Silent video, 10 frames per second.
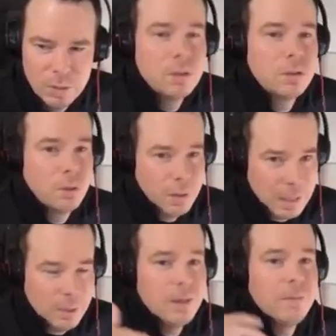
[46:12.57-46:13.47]
So
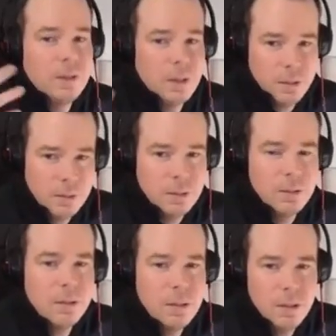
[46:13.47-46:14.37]
now I've done
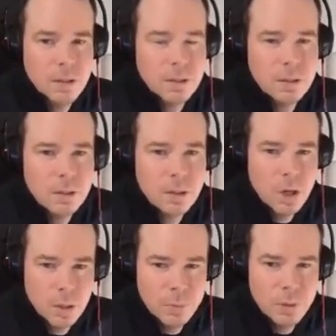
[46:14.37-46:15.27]
the
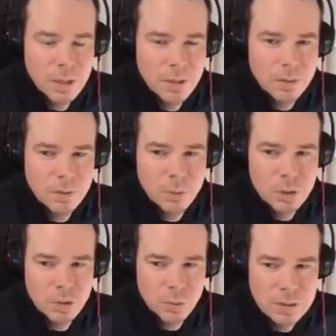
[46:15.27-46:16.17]
commutator,
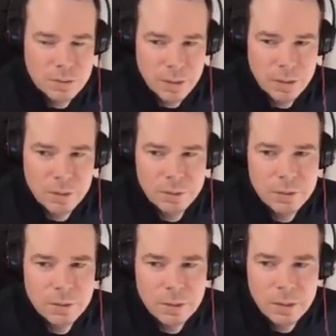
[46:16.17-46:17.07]
which 3-cycled,
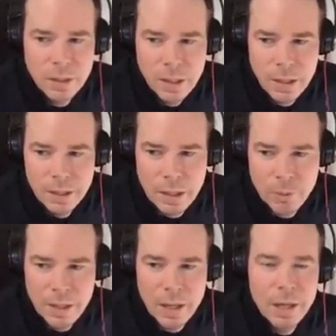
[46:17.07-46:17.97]
and now
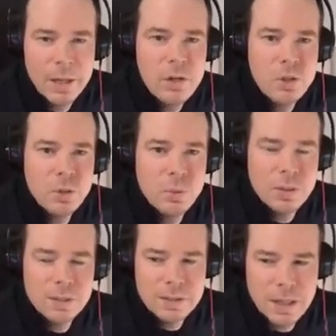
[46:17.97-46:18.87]
I undo
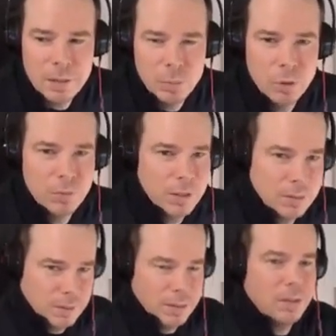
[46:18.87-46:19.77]
the setup move.
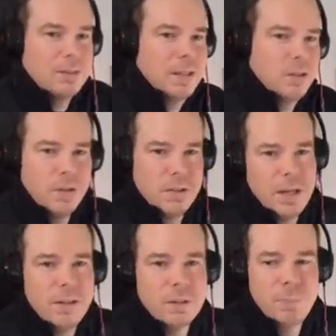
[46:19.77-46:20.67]
That's like send all the
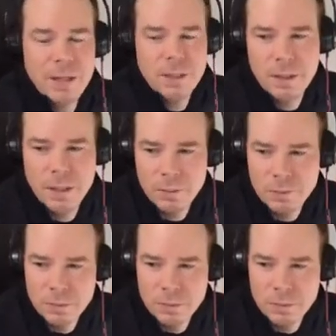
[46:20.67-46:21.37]
tiles back now.